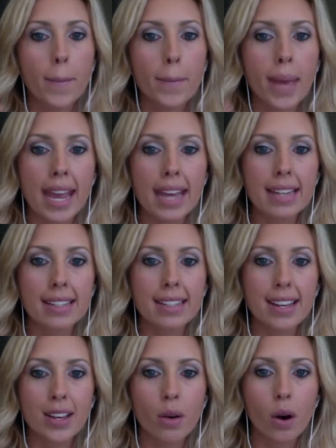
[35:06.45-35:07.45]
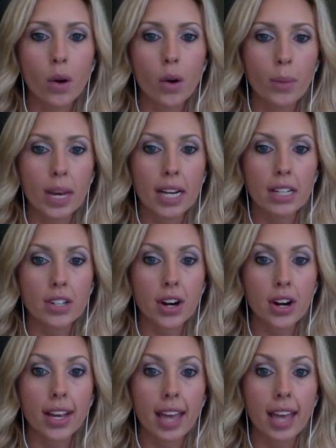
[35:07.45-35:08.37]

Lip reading: Paint your own picture.